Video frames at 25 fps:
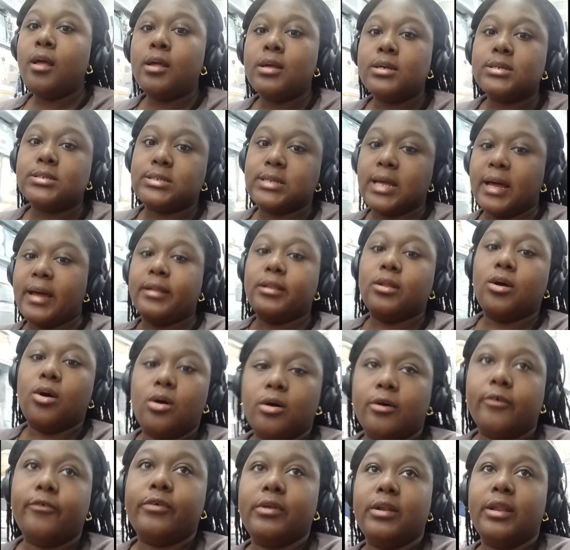signed the
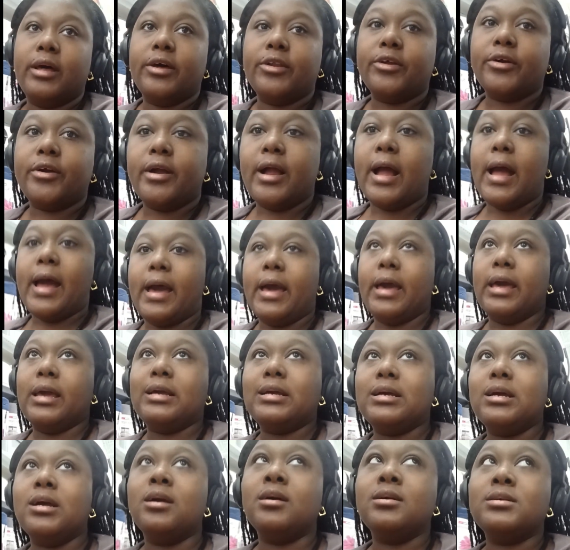offer letter.
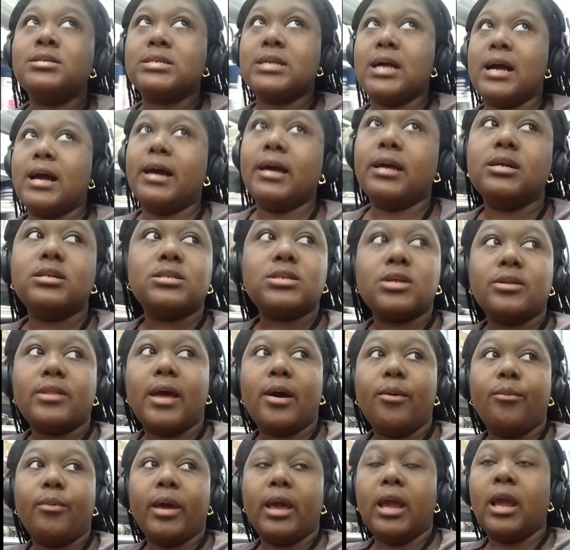I signed so
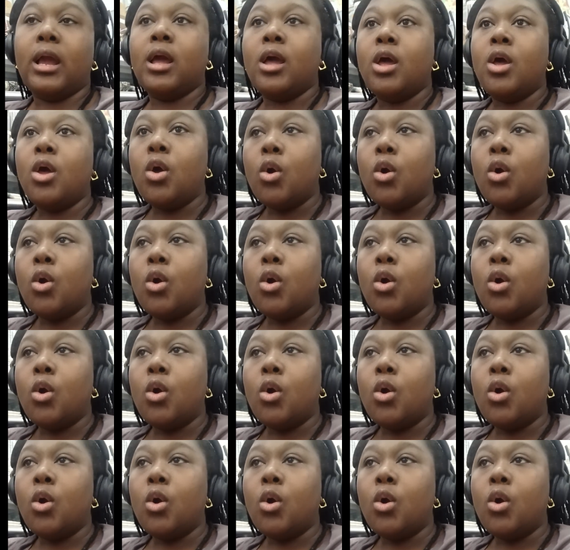that way